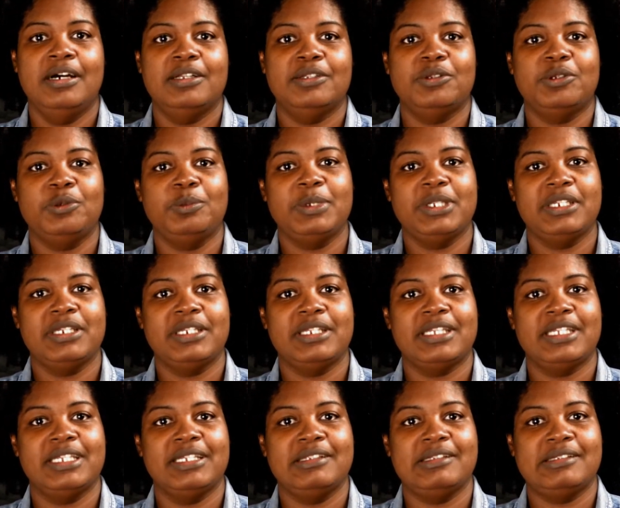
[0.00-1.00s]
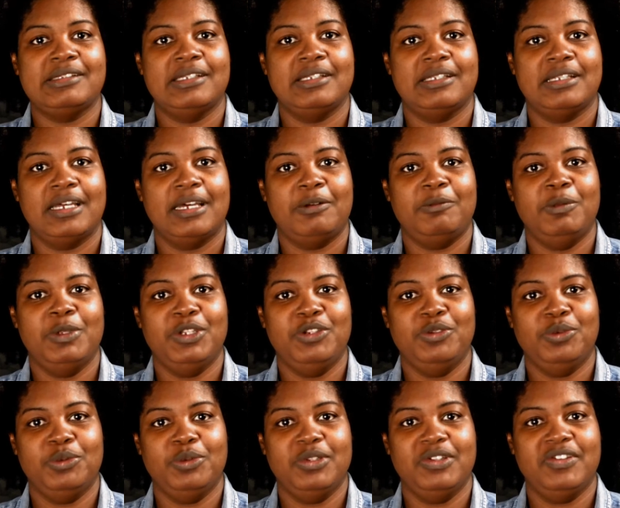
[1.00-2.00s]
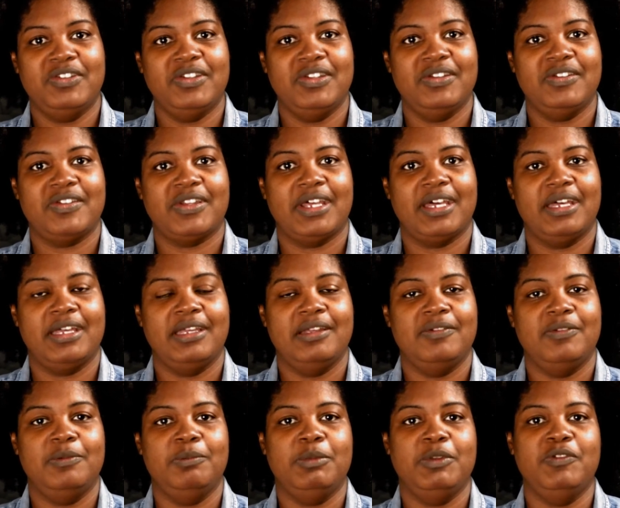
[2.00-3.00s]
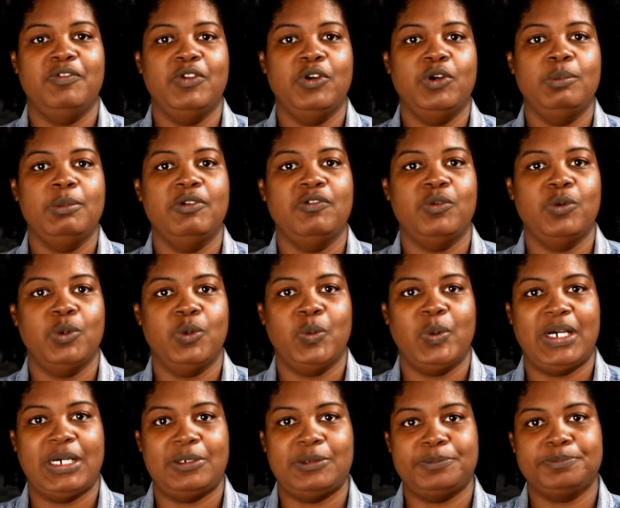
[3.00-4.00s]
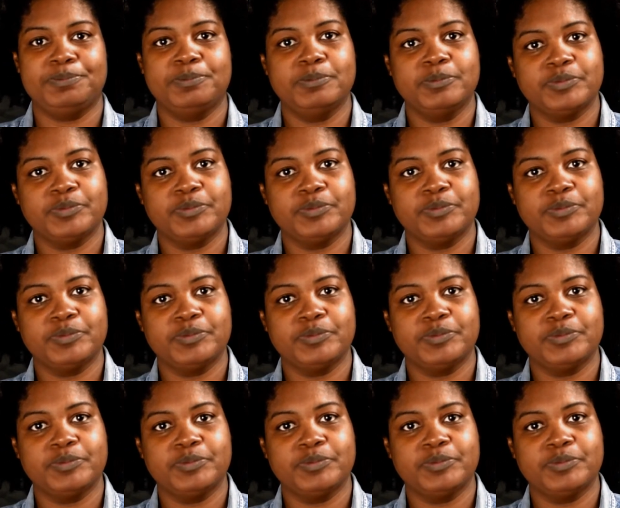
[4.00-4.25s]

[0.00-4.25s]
a little bit of the things that I've been doing since I haven't been filming for a while.